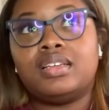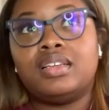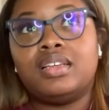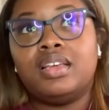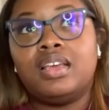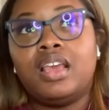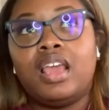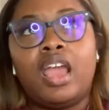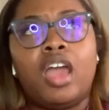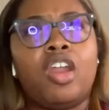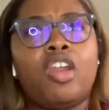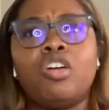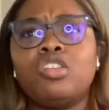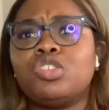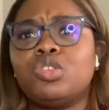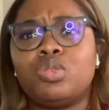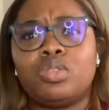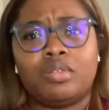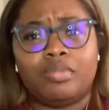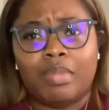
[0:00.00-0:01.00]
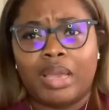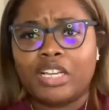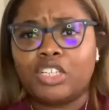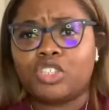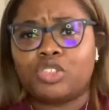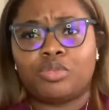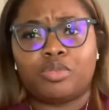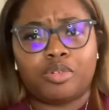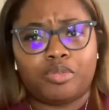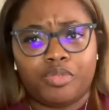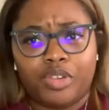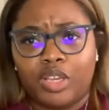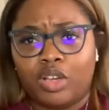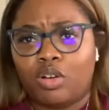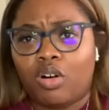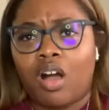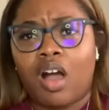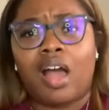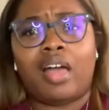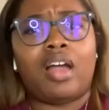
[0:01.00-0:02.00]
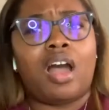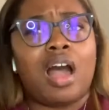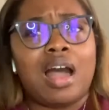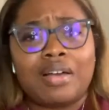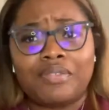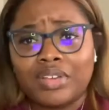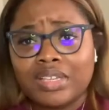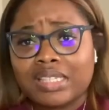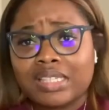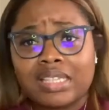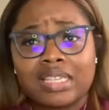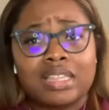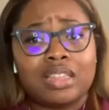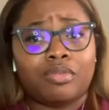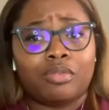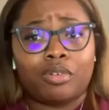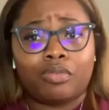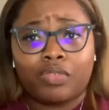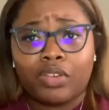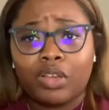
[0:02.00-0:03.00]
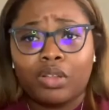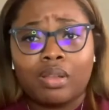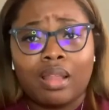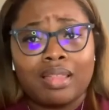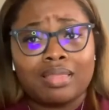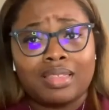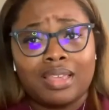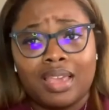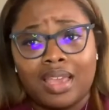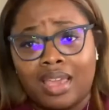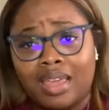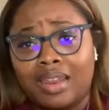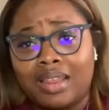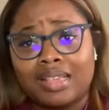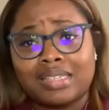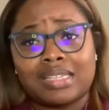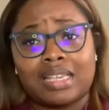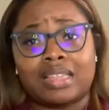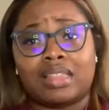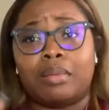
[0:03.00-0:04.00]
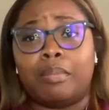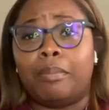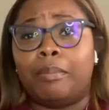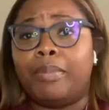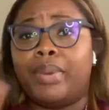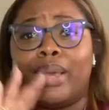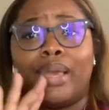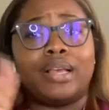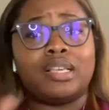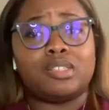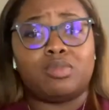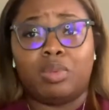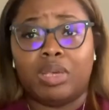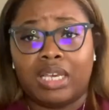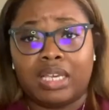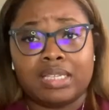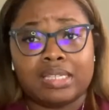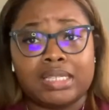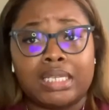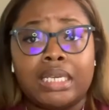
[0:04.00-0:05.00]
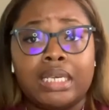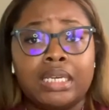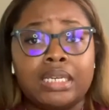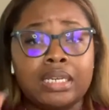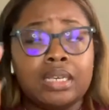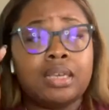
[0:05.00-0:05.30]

and also the major reveal. Obviously the reveal at the end is like the biggest scene,